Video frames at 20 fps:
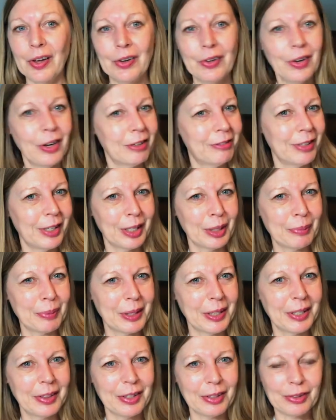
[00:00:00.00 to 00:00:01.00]
Not
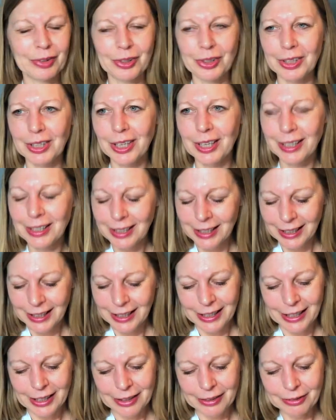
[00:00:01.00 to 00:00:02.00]
available in this colour,
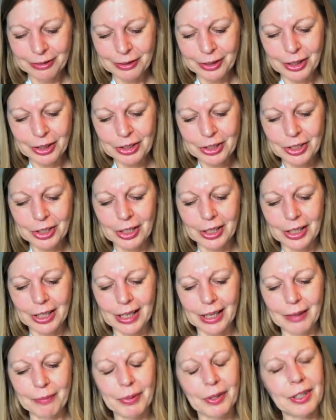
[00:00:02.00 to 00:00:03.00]
unfortunately,